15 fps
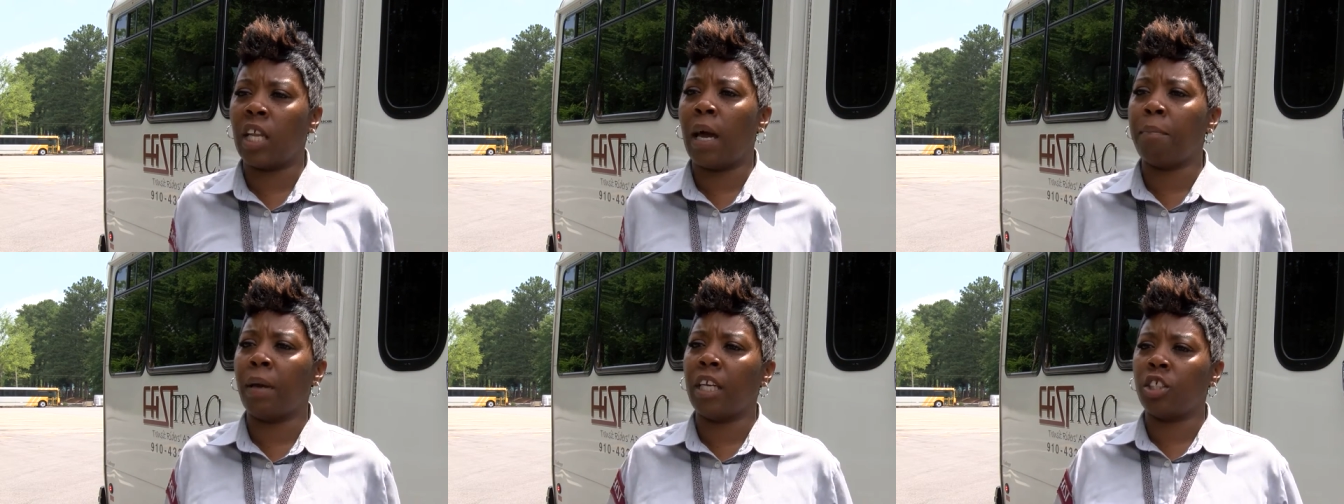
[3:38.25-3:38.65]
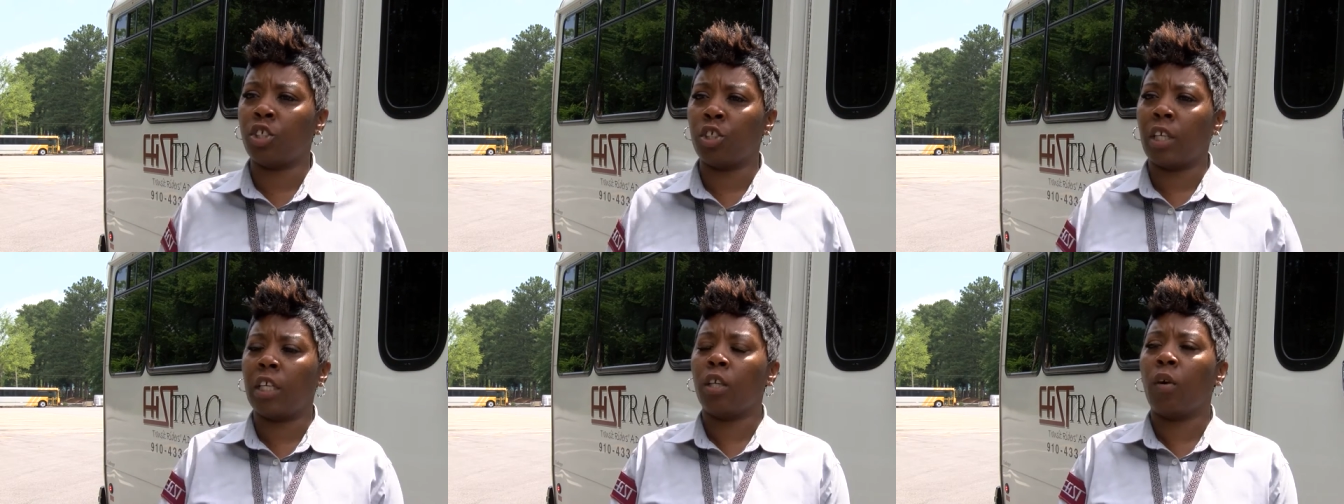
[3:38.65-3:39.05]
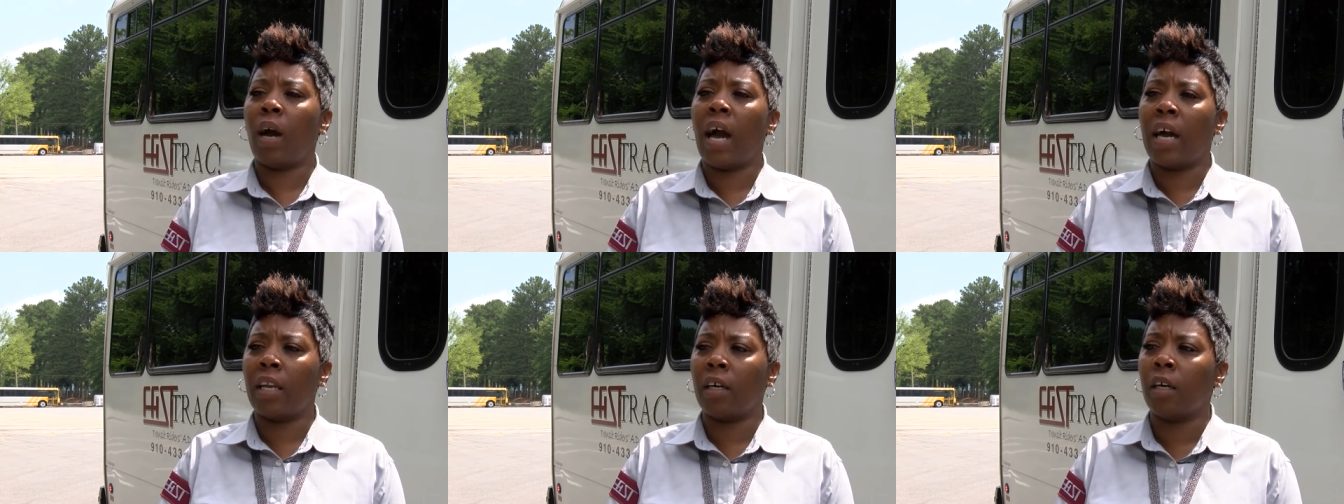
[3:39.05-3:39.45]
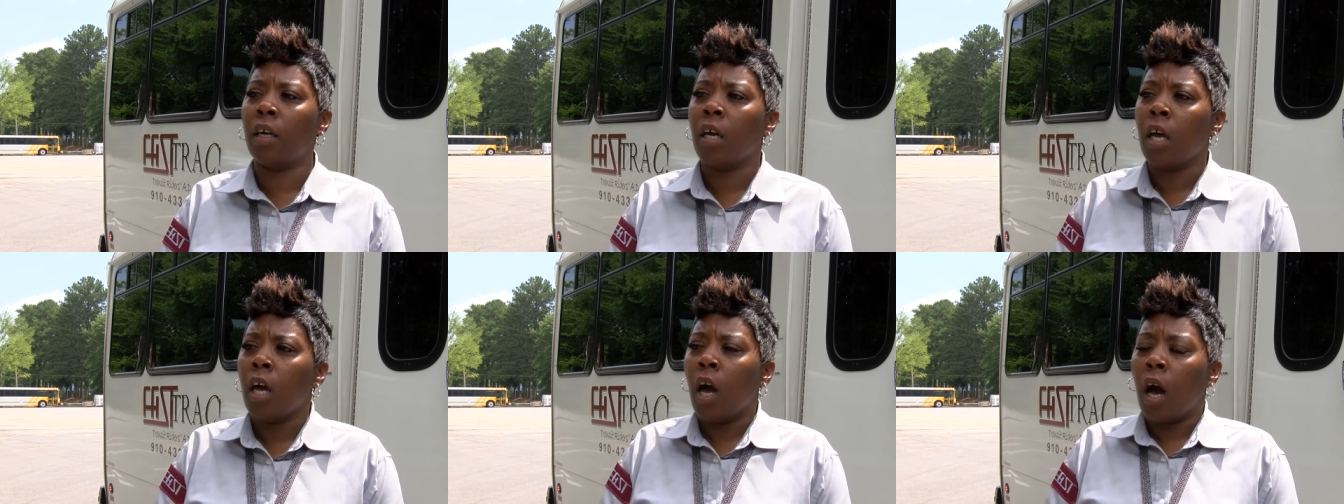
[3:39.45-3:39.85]
I make sure they know how to
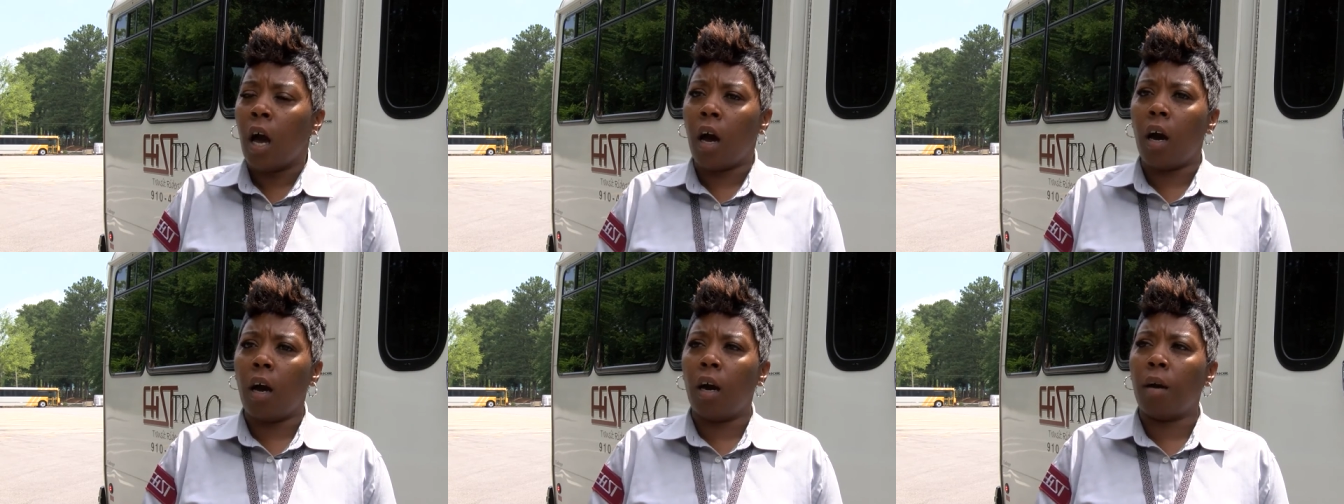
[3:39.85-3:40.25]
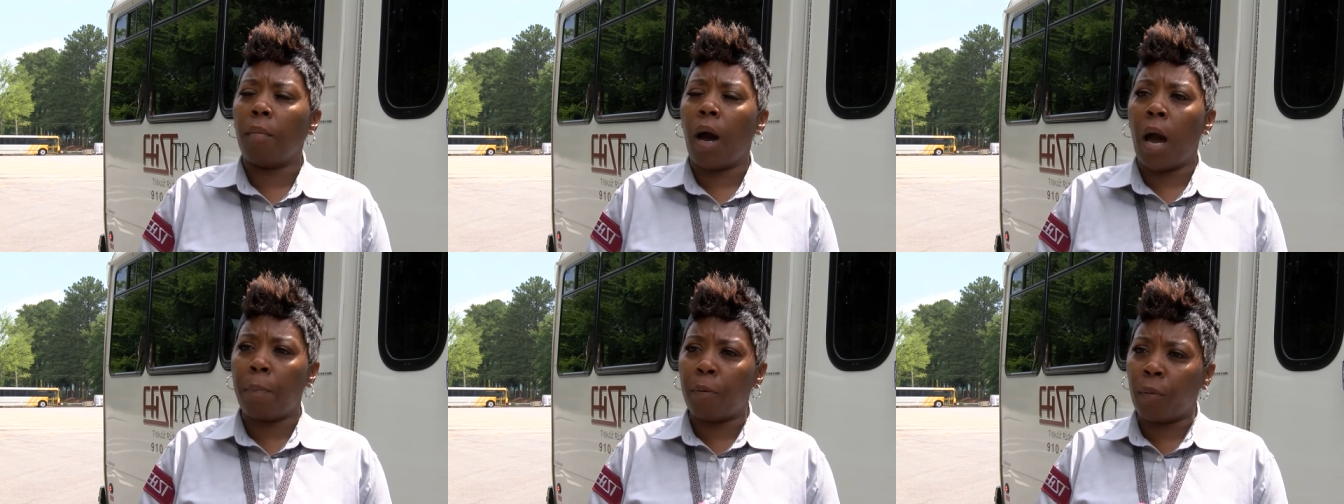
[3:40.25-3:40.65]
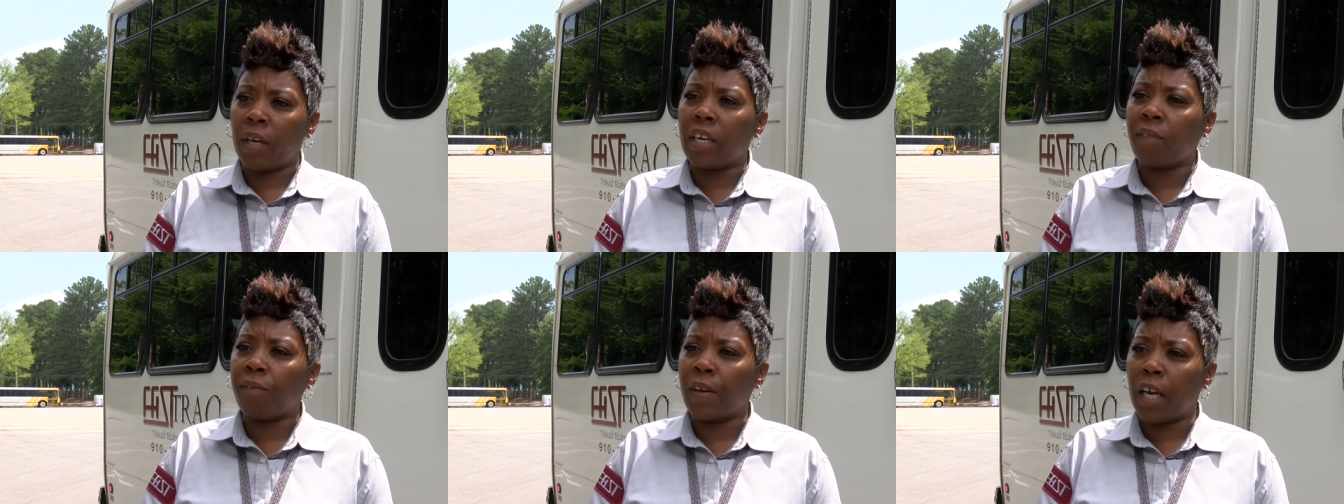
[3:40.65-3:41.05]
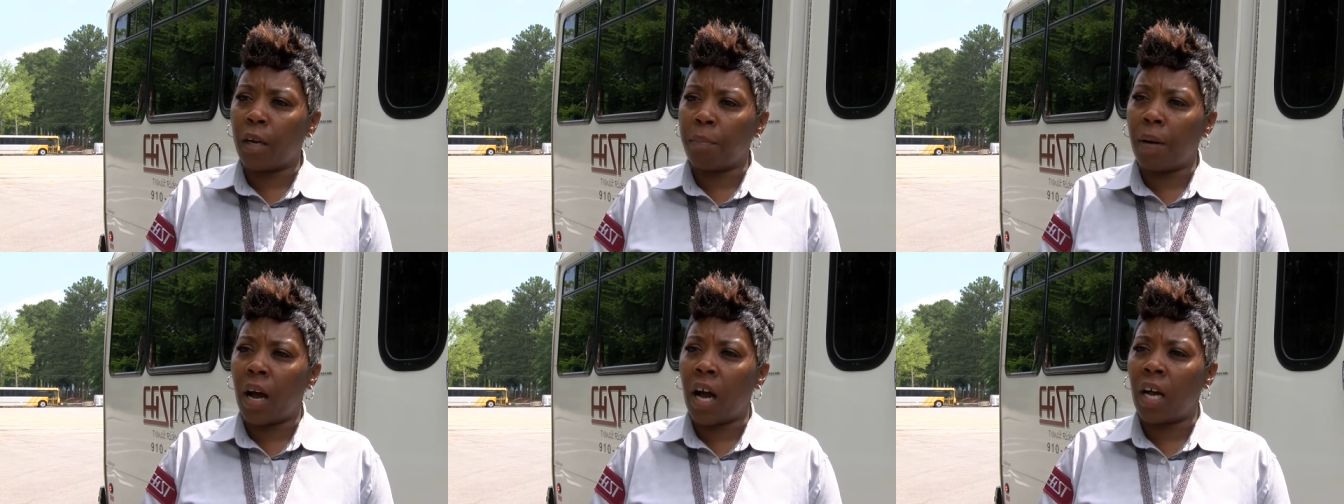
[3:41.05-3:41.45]
um, operate the
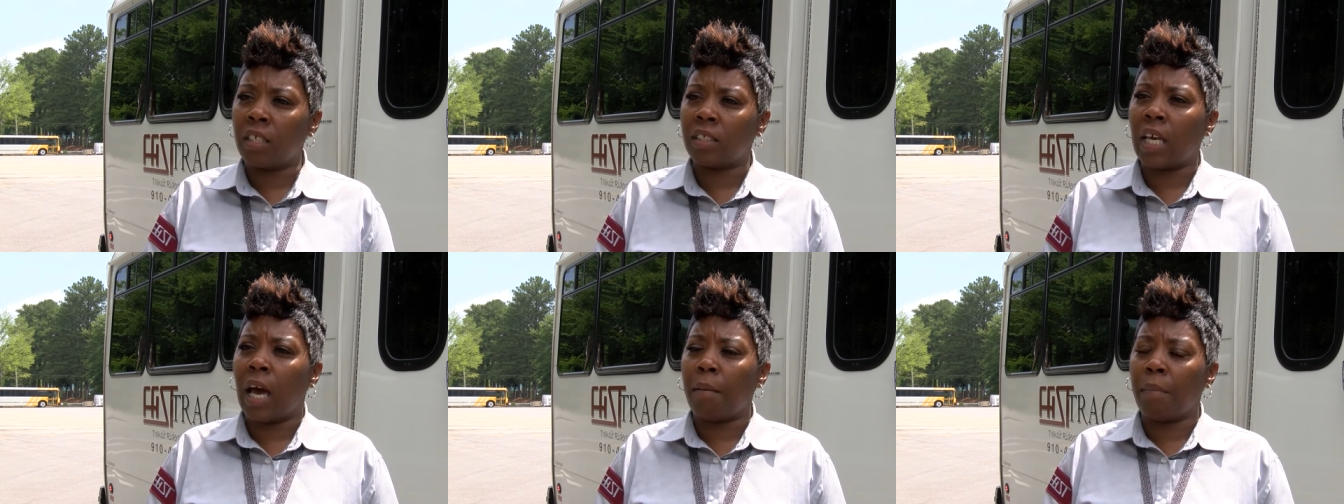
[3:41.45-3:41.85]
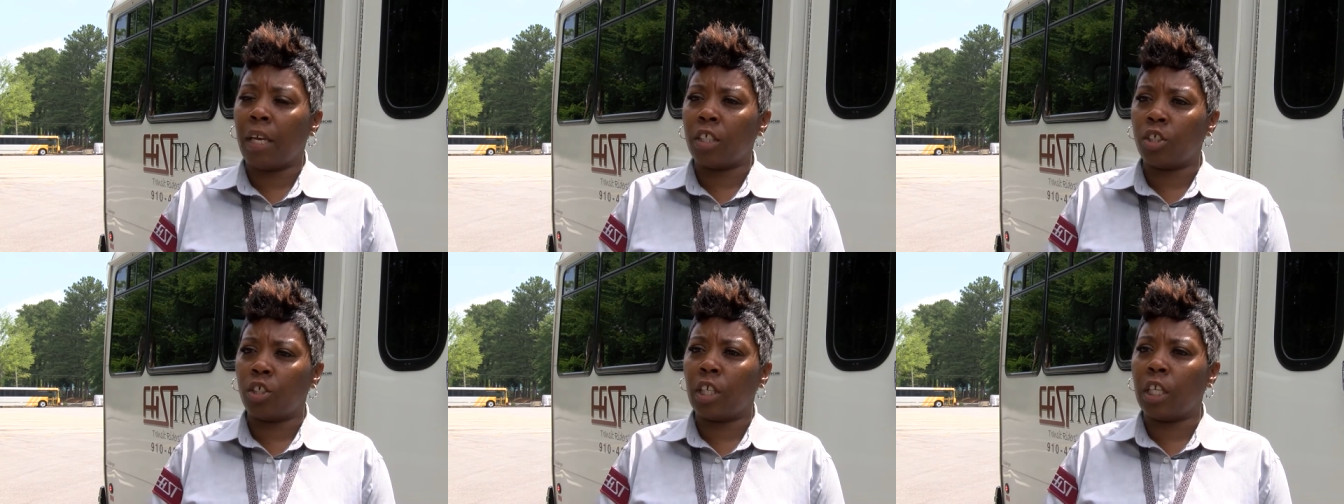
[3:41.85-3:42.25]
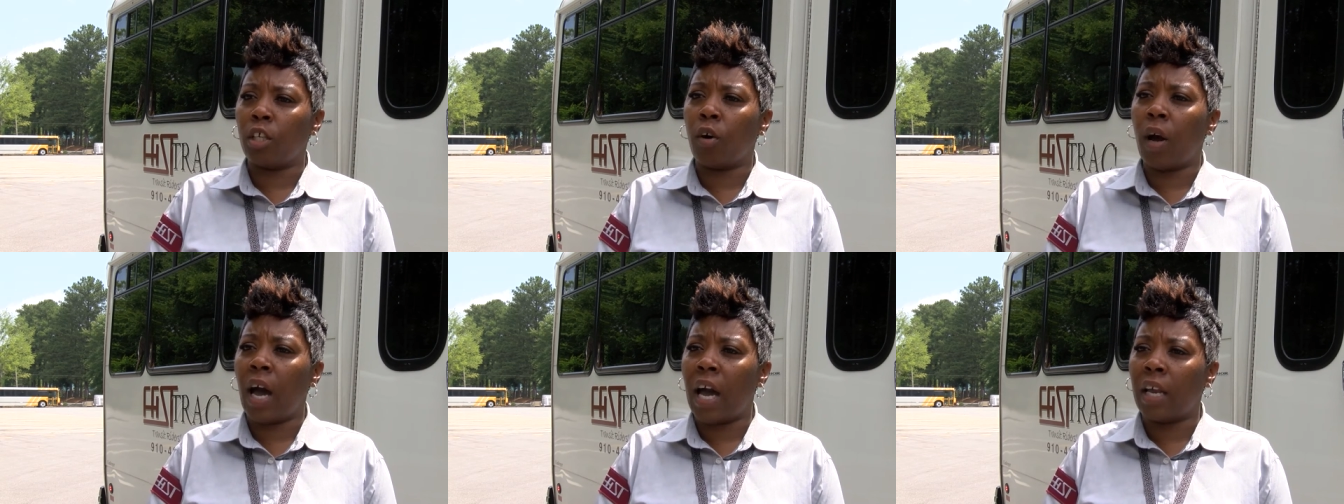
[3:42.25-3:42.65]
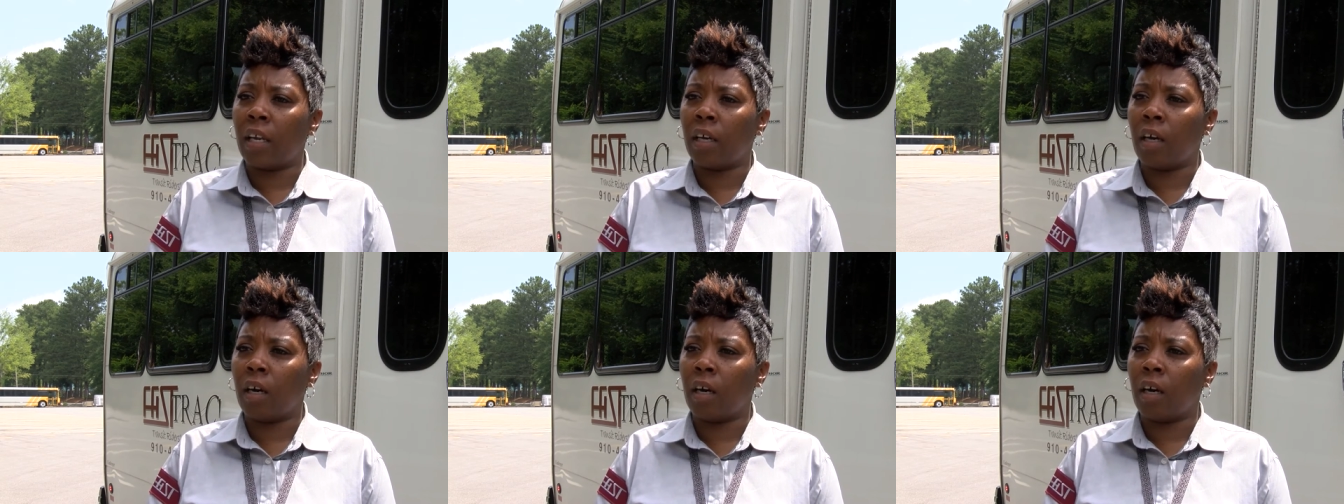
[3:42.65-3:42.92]
fare box. I make sure they know how to